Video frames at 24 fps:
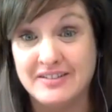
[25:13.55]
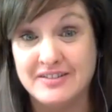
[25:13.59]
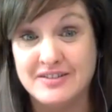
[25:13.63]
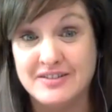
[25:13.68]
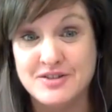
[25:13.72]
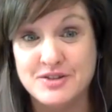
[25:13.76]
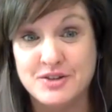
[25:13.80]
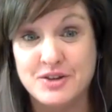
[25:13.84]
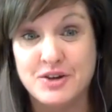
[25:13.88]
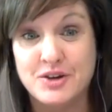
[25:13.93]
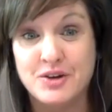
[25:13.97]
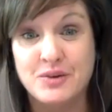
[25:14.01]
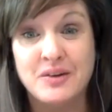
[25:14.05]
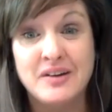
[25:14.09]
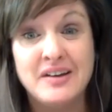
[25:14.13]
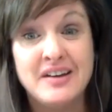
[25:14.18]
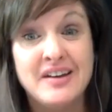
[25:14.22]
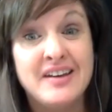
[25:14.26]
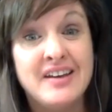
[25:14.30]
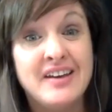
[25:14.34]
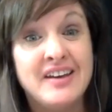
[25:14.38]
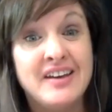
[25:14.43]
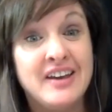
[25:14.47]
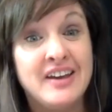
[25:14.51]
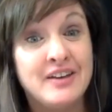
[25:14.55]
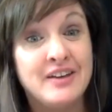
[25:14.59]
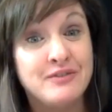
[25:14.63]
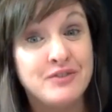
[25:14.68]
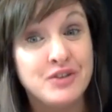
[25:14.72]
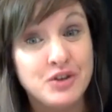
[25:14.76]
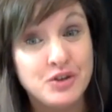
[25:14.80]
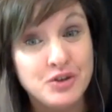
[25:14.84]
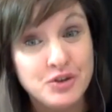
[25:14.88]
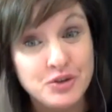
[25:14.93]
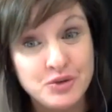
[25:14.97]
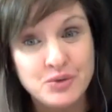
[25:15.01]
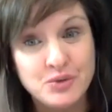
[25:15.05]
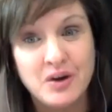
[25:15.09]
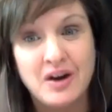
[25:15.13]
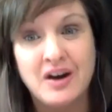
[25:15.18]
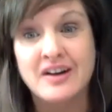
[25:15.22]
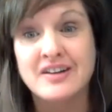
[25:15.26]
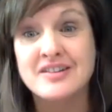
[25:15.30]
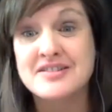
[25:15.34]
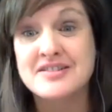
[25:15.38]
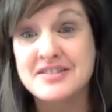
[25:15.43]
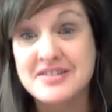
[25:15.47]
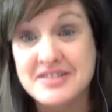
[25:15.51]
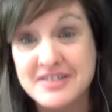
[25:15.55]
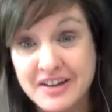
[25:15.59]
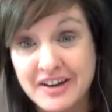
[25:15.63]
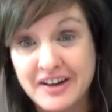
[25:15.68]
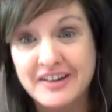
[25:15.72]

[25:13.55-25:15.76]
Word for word: So if you are stuck